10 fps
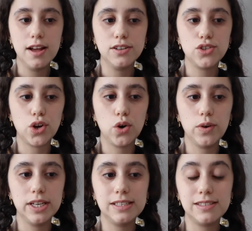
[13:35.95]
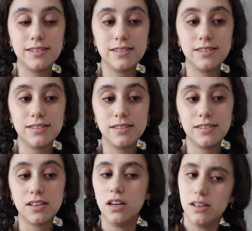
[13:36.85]
So
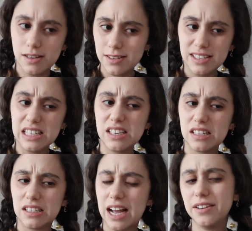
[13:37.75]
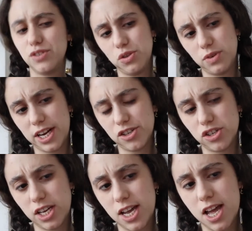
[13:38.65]
it's a little kind of soon
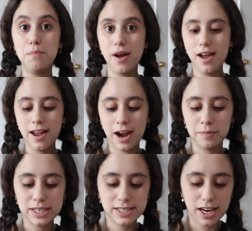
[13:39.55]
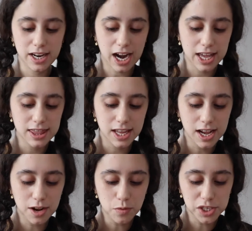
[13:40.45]
actually. But I'm excited. I
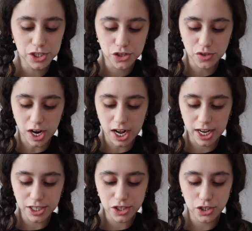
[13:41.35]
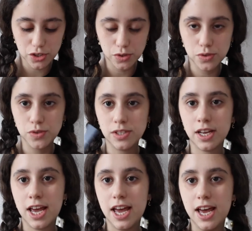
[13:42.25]
think I wanna try to use
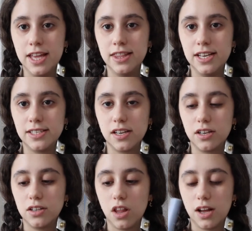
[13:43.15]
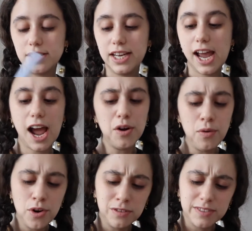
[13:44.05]
this Glossier. I
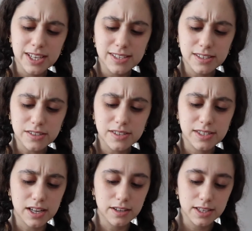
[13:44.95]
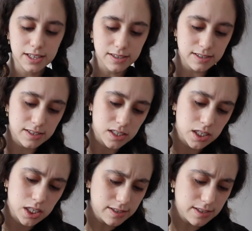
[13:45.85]
don't know if they still sell this.
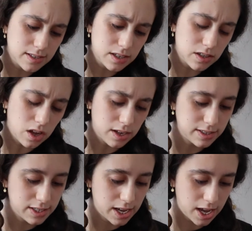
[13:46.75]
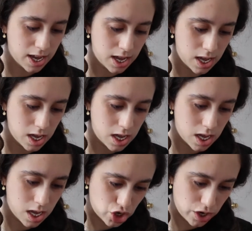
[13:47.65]
This is the
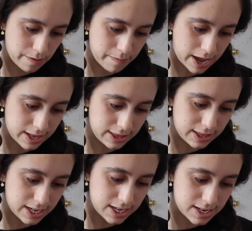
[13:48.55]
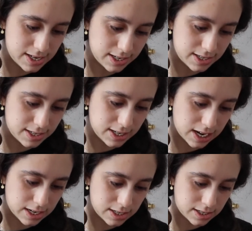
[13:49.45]
Glossier Sheer Matte Lid
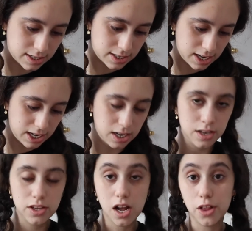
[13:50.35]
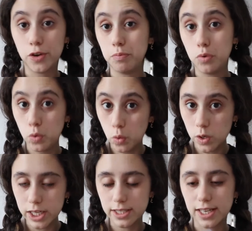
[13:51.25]
Tint in the color
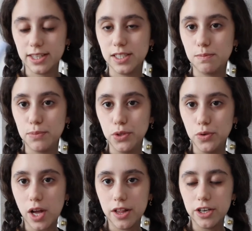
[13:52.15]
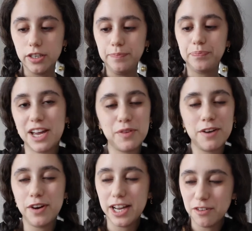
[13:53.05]
Pool. It's like this blue color.
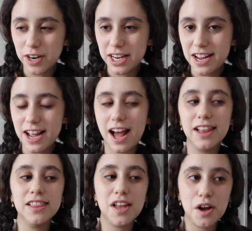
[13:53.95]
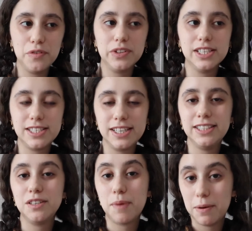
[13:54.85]
Whenever I get ready, I love
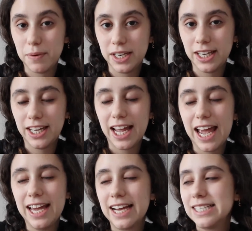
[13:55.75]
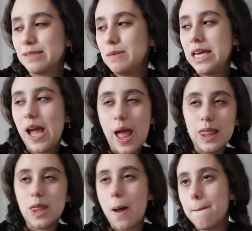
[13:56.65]
listening to Bad Bunny. It gets me
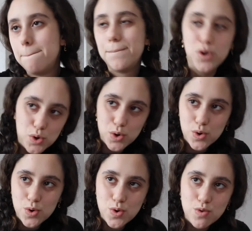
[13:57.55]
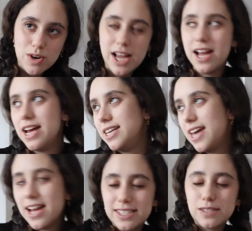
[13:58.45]
in the mood,
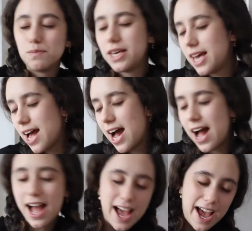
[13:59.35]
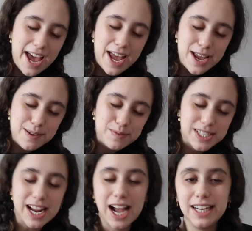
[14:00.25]
gets me
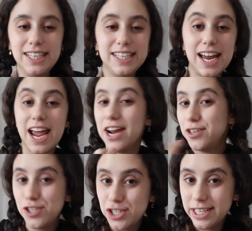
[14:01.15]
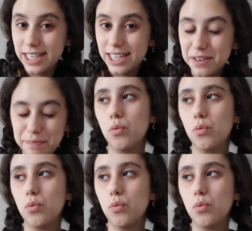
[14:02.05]
hyped. I need that energy.